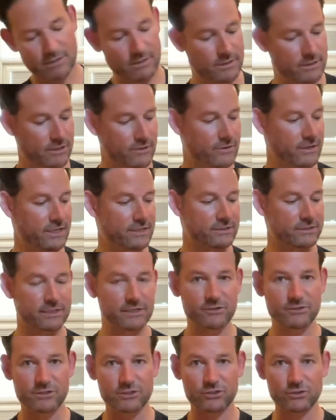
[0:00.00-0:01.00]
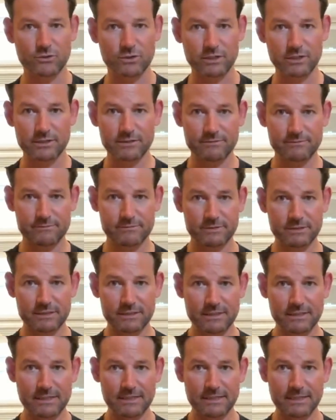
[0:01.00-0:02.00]
here it is. Here's the sword.
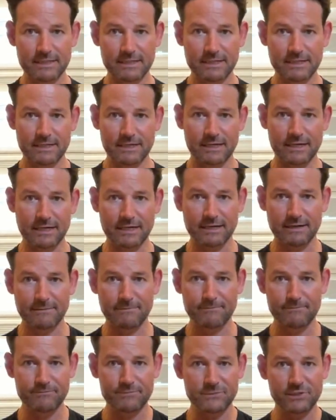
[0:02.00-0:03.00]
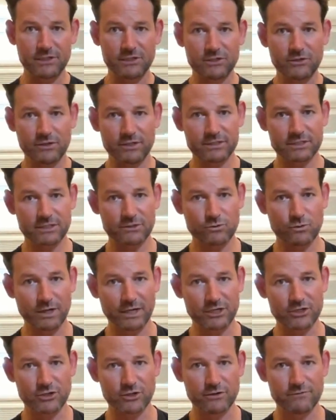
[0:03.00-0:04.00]
You notice
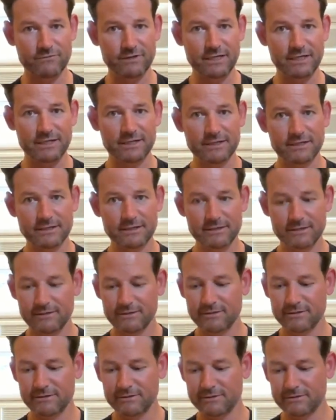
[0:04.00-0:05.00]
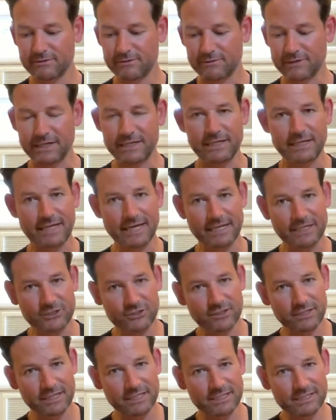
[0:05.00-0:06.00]
quite curvy, right? You get into
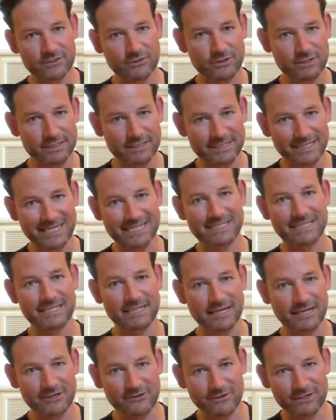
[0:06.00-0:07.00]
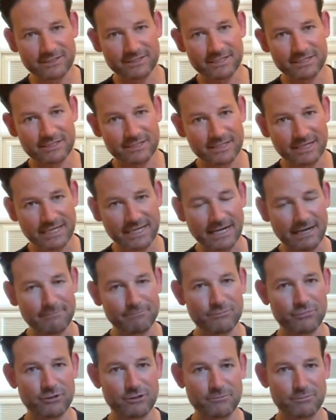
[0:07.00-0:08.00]
the sort of 1600s, into the
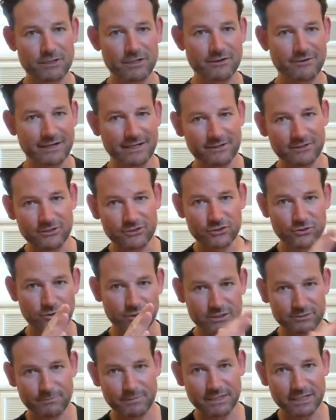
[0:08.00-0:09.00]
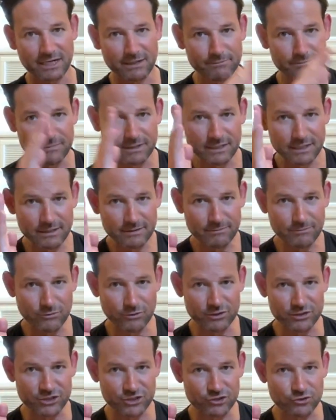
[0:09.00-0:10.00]
Kambun period, the swords become
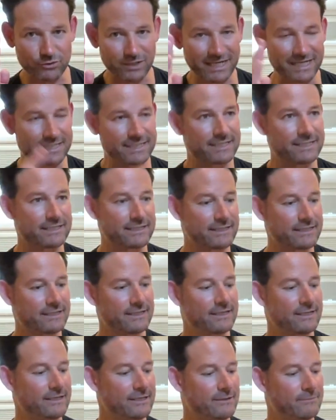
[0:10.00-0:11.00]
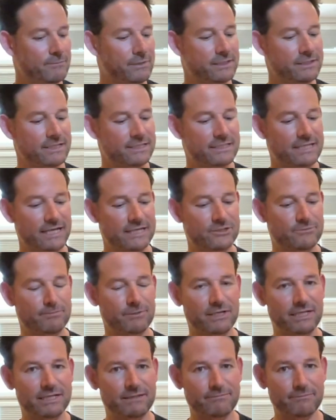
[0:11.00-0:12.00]
more straight, but this has
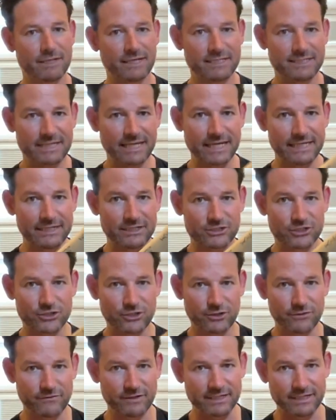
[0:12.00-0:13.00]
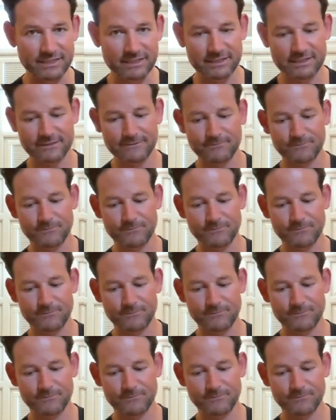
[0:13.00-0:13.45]
maintained its curviness.